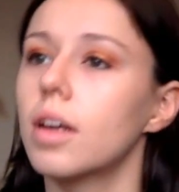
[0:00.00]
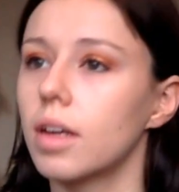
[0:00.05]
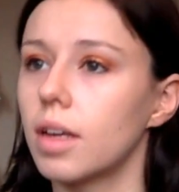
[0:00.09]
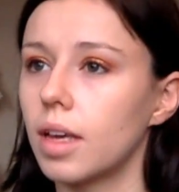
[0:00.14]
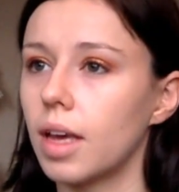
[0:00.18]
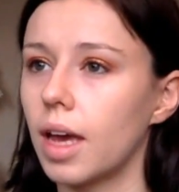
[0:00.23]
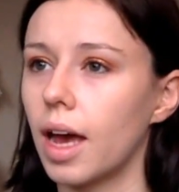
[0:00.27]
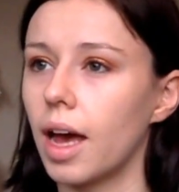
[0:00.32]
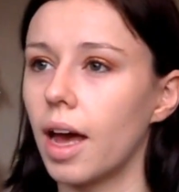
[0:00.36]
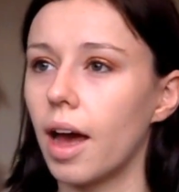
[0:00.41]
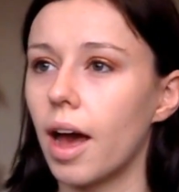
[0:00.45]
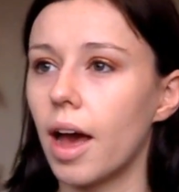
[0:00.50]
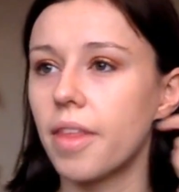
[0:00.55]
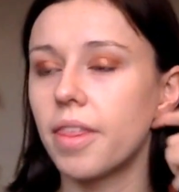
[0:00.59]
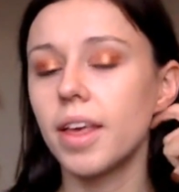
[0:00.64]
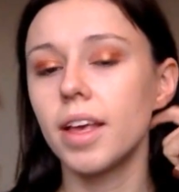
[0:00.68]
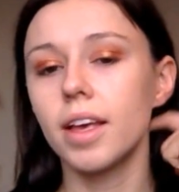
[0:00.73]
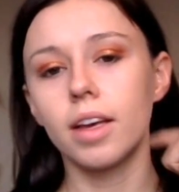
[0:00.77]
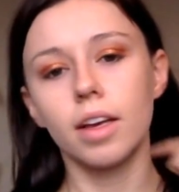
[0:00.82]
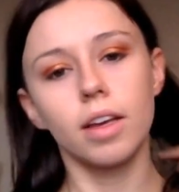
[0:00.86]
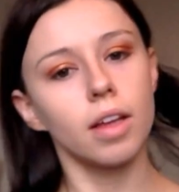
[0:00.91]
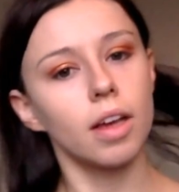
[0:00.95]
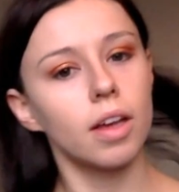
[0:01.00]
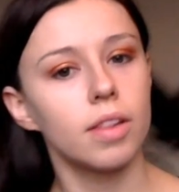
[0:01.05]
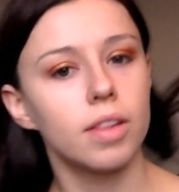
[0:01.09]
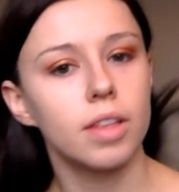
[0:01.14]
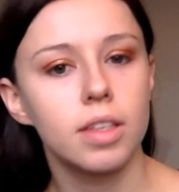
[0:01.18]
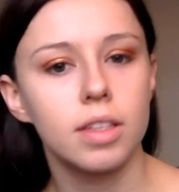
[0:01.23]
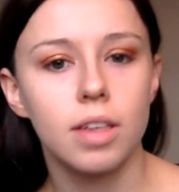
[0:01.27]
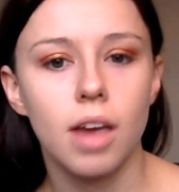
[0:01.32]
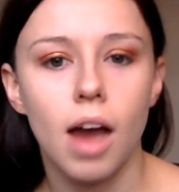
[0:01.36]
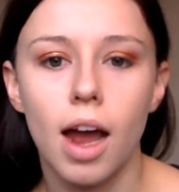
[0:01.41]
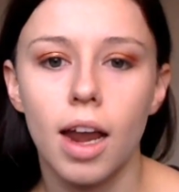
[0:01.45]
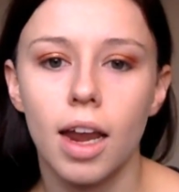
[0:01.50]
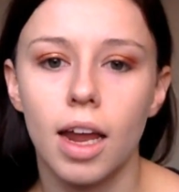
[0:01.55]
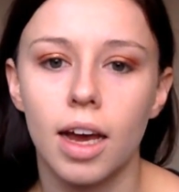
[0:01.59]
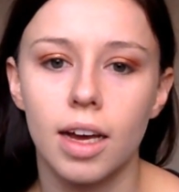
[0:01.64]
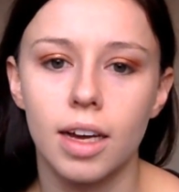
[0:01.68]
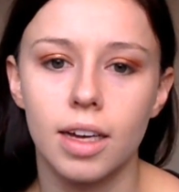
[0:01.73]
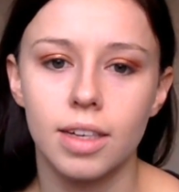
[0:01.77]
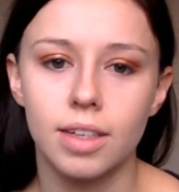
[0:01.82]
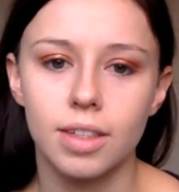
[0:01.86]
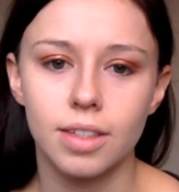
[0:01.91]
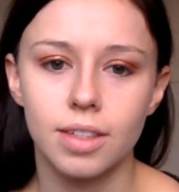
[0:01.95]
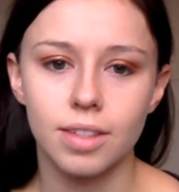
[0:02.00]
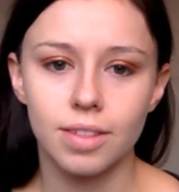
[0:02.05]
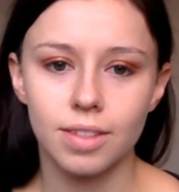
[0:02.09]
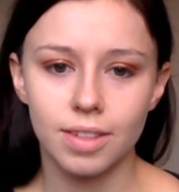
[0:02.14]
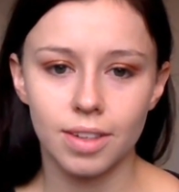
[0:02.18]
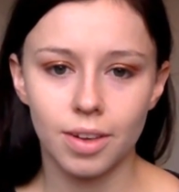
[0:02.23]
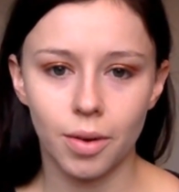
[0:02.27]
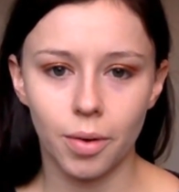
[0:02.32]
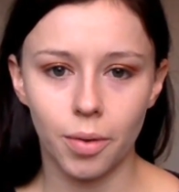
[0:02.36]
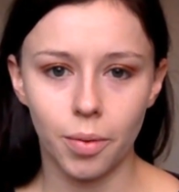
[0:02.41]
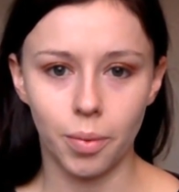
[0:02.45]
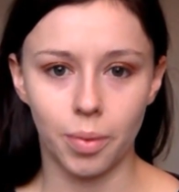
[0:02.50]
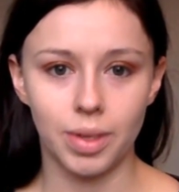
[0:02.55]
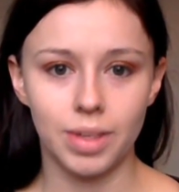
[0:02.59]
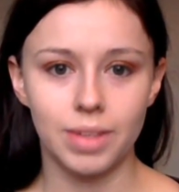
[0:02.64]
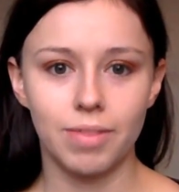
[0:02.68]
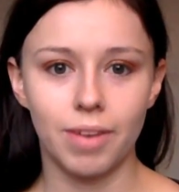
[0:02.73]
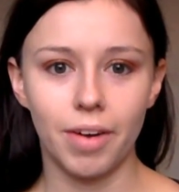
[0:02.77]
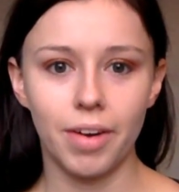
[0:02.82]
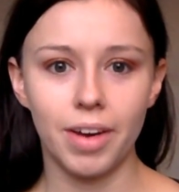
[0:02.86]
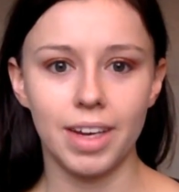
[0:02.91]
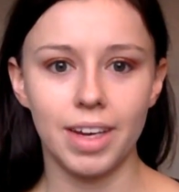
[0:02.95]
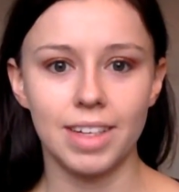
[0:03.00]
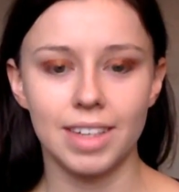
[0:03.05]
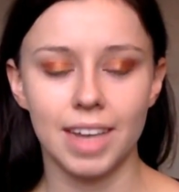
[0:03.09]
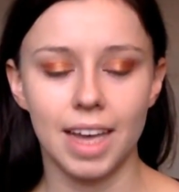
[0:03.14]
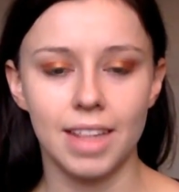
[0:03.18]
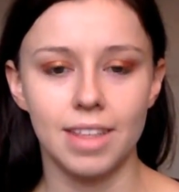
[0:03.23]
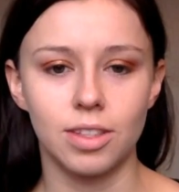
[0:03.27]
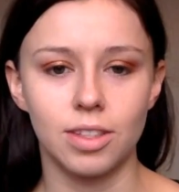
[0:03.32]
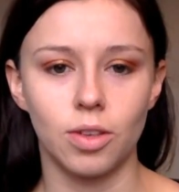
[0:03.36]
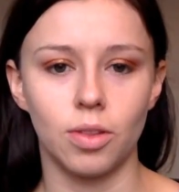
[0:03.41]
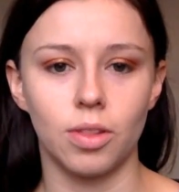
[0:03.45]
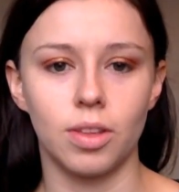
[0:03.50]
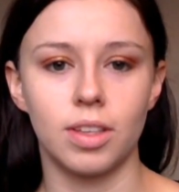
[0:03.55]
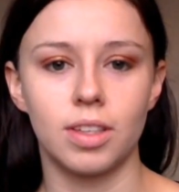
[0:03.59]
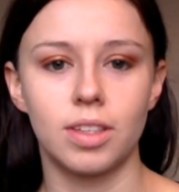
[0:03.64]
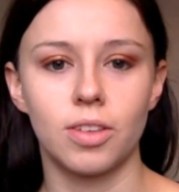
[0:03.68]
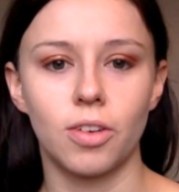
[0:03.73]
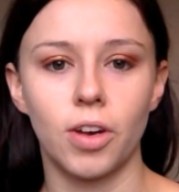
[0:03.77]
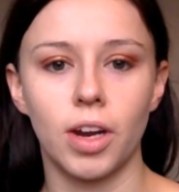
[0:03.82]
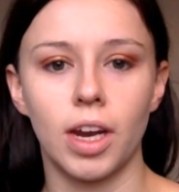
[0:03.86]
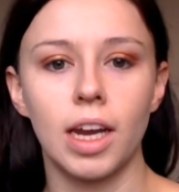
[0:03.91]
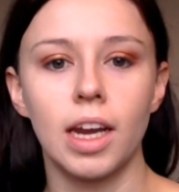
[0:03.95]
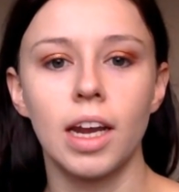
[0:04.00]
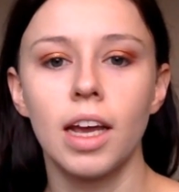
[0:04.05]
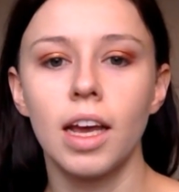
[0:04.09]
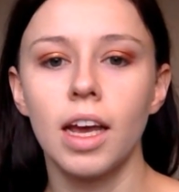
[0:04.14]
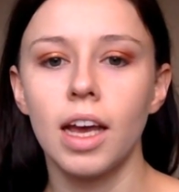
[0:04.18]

Yeah, I think this colour, oh, it's very intense on the screen.